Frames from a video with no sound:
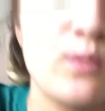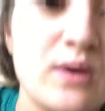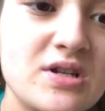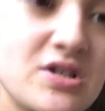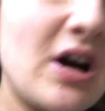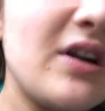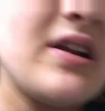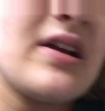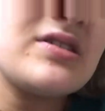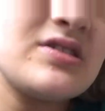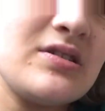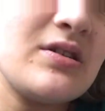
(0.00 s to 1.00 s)
which I don't
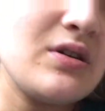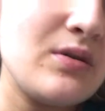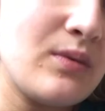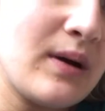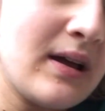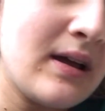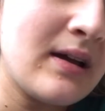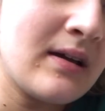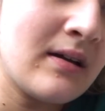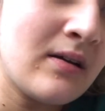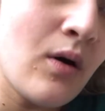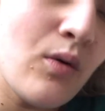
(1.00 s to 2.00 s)
actually know
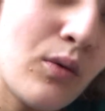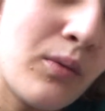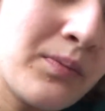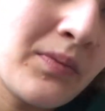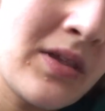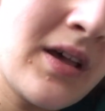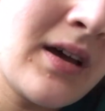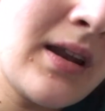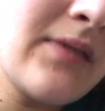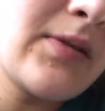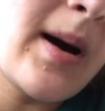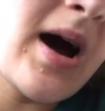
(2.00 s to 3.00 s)
where. Oh,
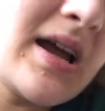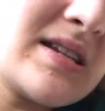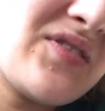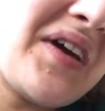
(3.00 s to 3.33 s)
never mind.